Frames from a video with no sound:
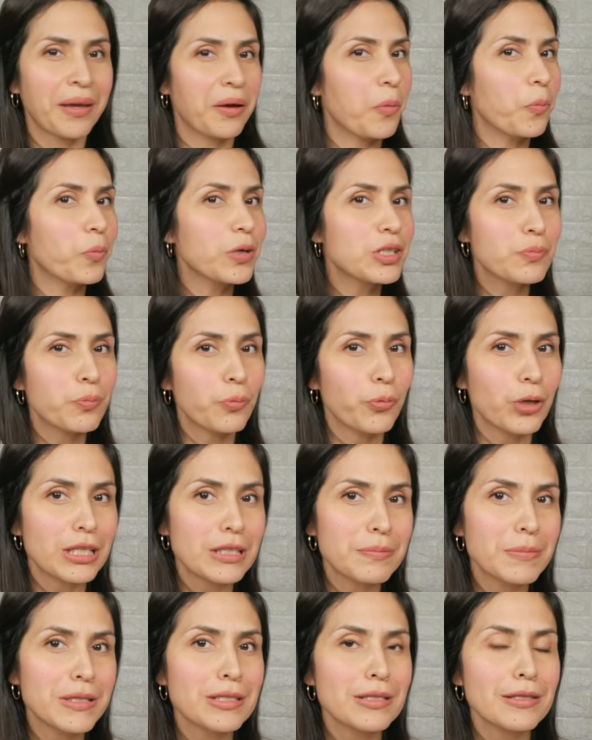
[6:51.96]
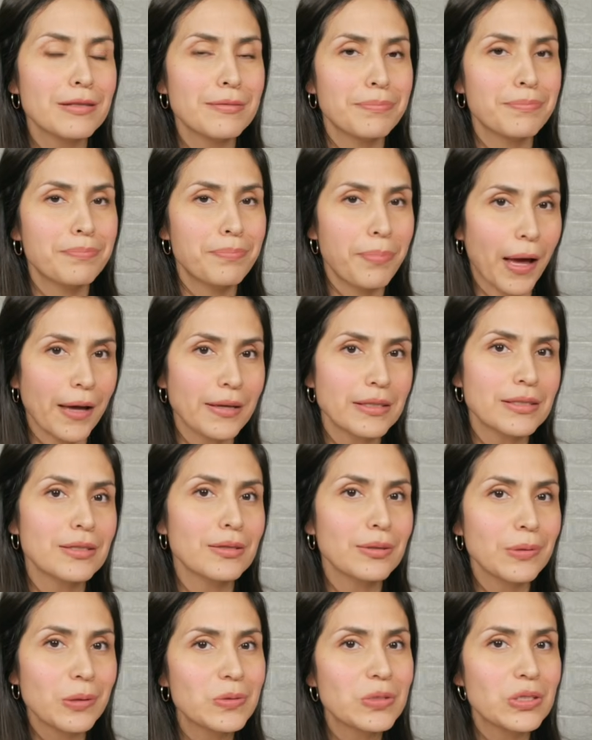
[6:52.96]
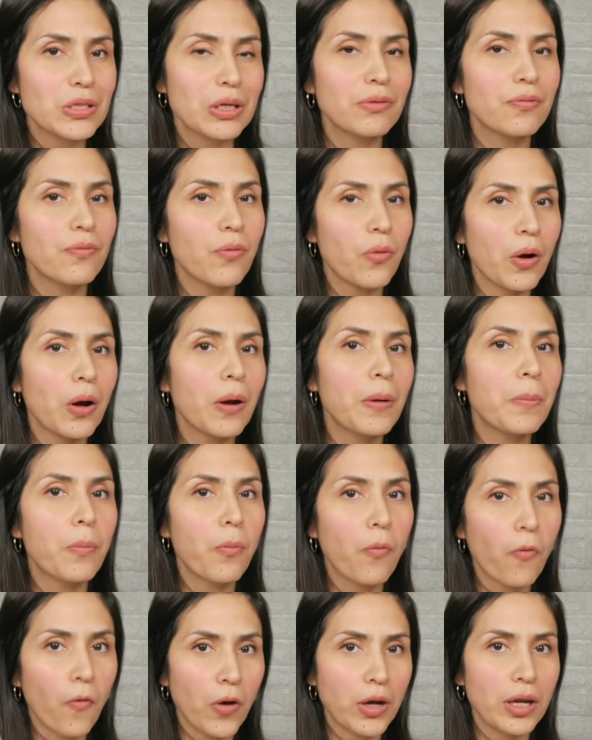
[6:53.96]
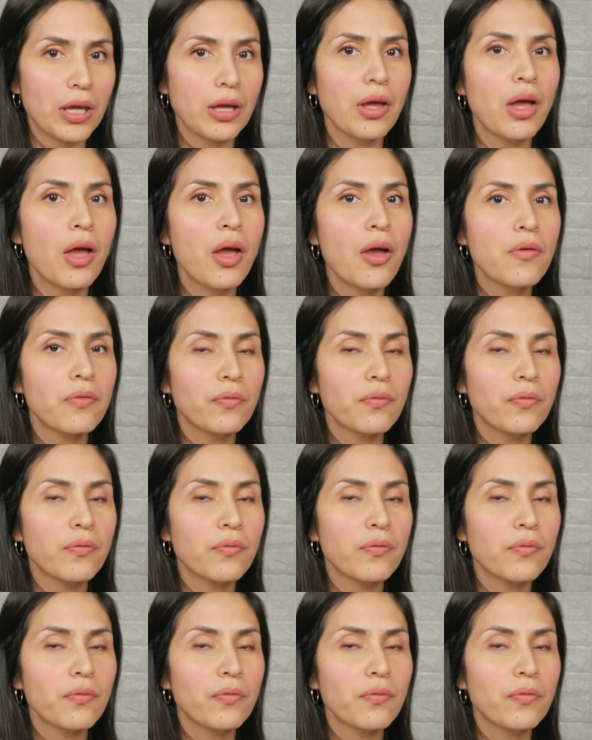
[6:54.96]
Which brings me to the best solution for avoiding